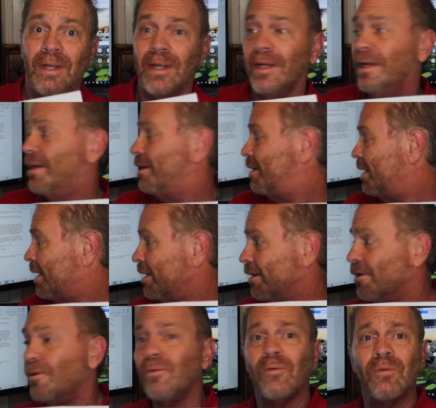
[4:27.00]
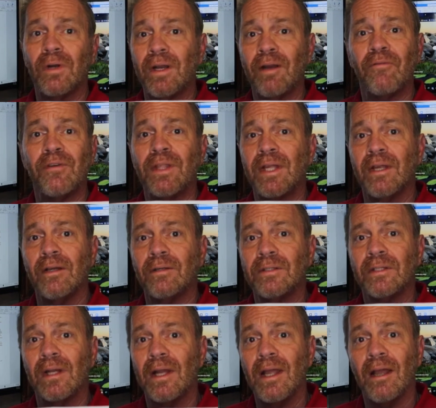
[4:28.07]
And let alone everything else
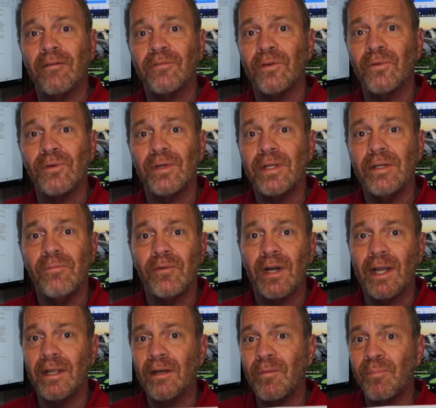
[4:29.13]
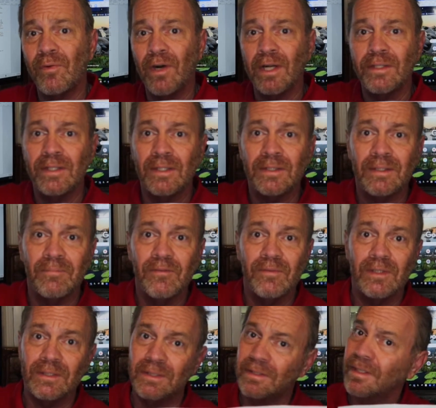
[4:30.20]
that I have to read when I get a project. Some of
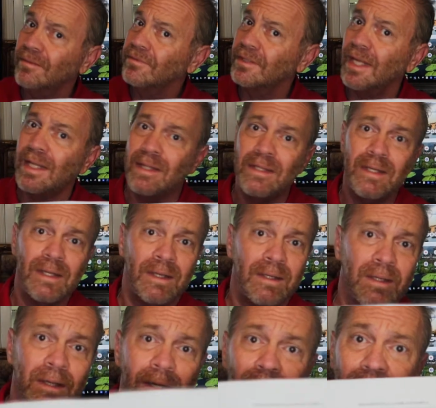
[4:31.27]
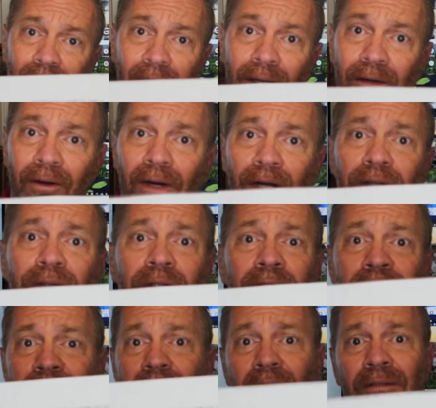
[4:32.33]
this stuff's that thick. You know,
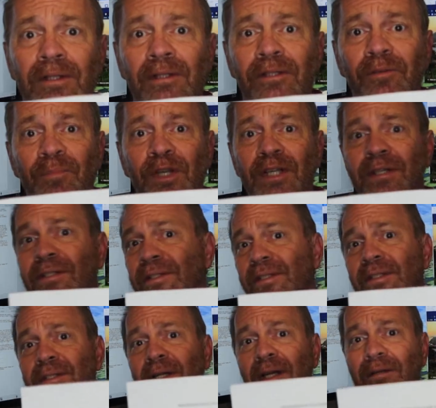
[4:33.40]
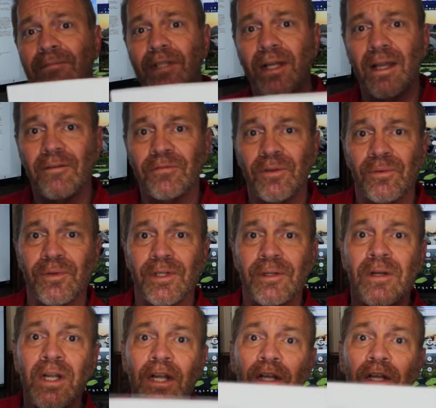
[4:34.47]
hundreds, thousands of pages at times I have to read.